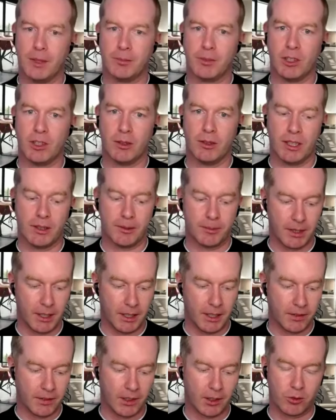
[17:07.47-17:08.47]
absolutely.
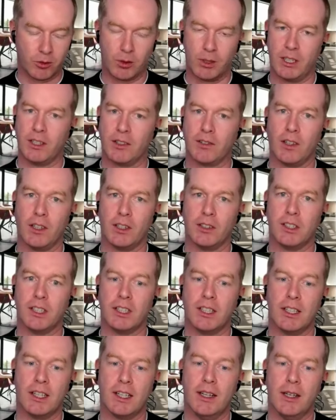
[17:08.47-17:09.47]
That sounds really
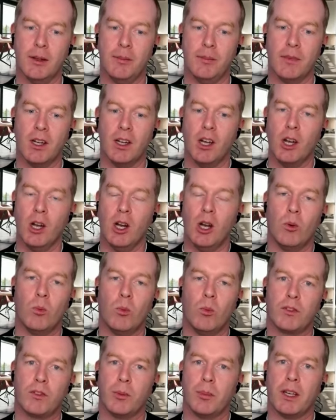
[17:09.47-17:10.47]
exciting.
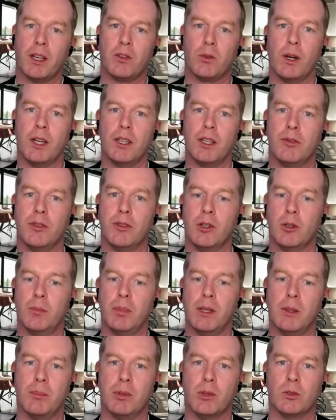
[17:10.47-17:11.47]
What's the best way for
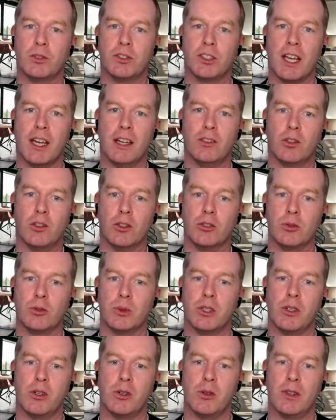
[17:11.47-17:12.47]
people to get in touch
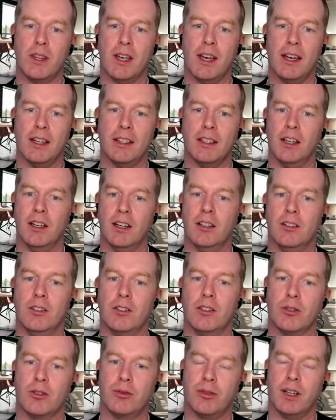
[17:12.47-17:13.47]
with you then
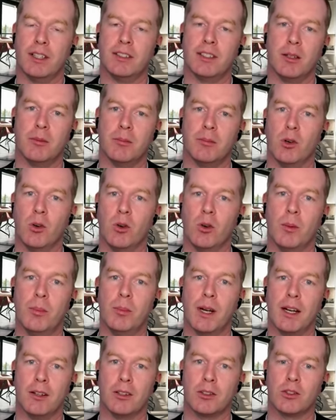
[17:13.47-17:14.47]
and find out more
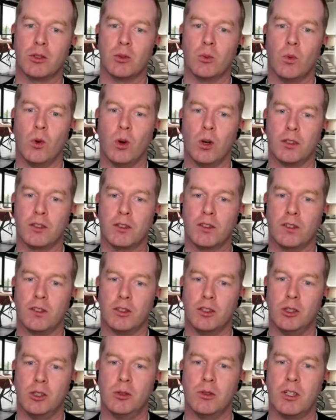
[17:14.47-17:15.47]
about what
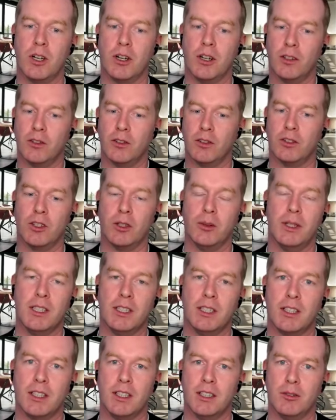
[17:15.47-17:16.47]
you guys are
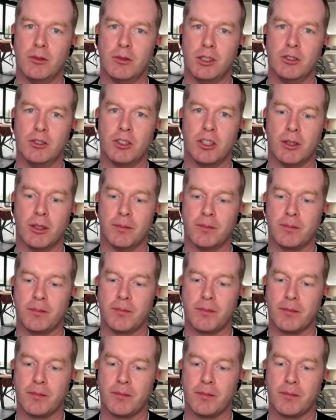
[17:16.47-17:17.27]
doing in the future?